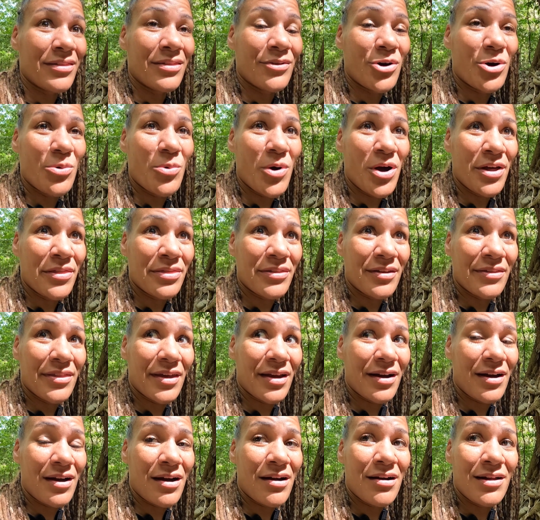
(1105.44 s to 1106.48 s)
no wonder
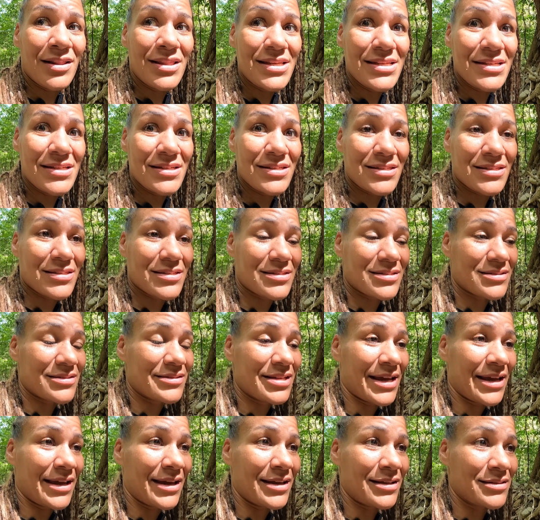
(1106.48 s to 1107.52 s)
there are all these
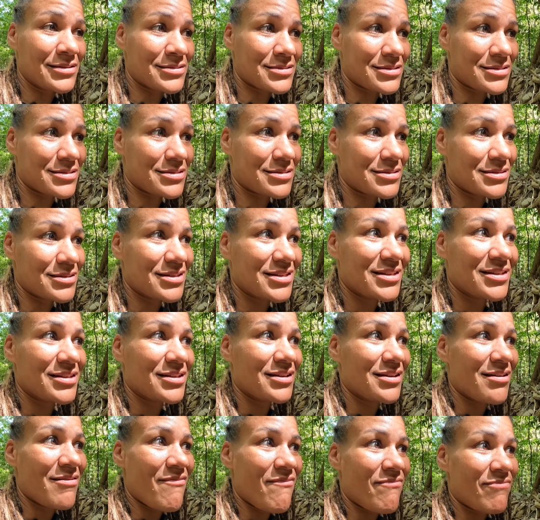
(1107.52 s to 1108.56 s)
tales.
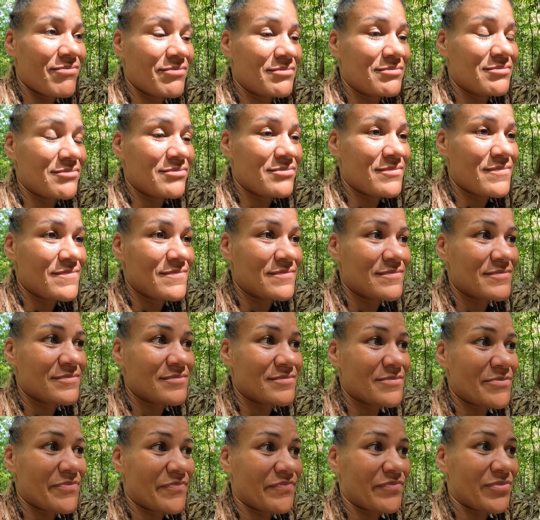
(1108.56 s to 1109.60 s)
Yeah,
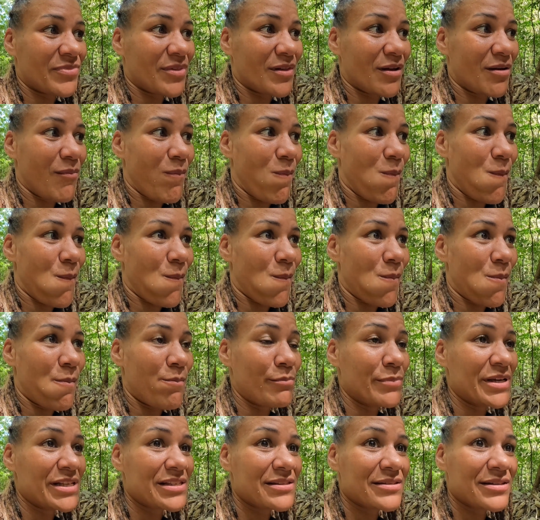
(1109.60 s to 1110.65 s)
yeah, you wonder.
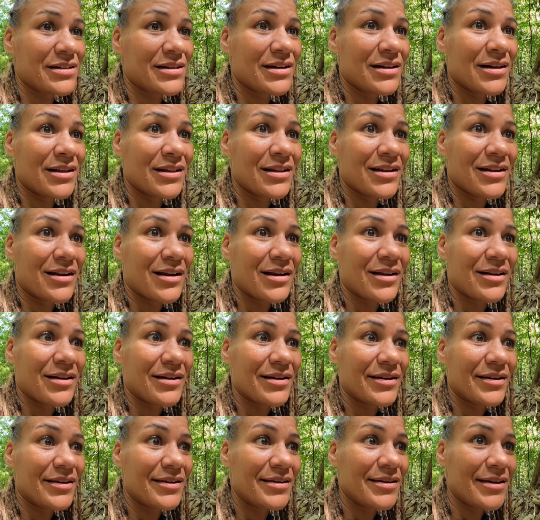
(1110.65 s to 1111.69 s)
Mystical. Like this,
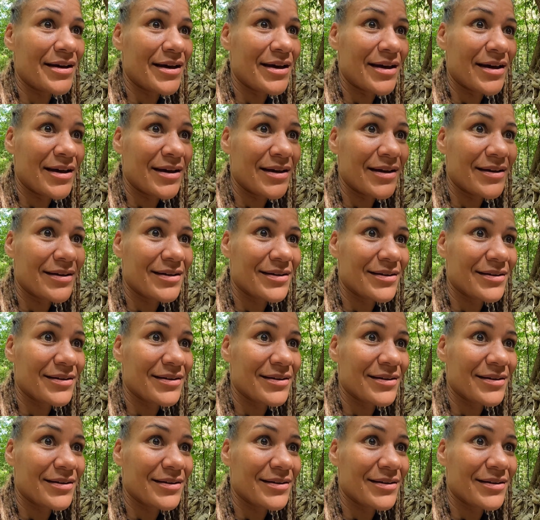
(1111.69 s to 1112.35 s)
yeah.